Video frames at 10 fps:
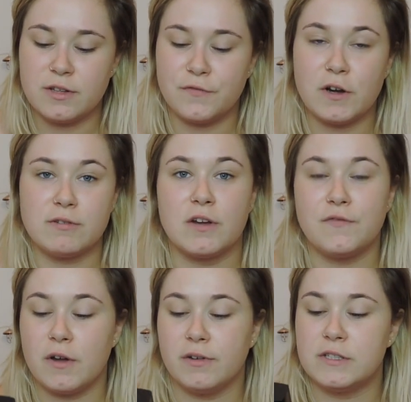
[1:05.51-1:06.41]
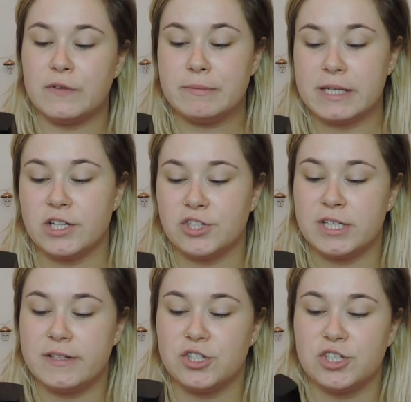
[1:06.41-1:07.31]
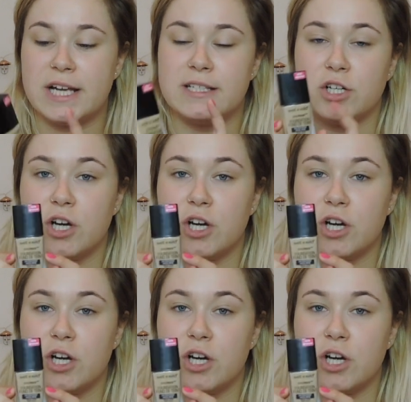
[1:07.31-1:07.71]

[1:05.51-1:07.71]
the Photo Focus foundation in the shade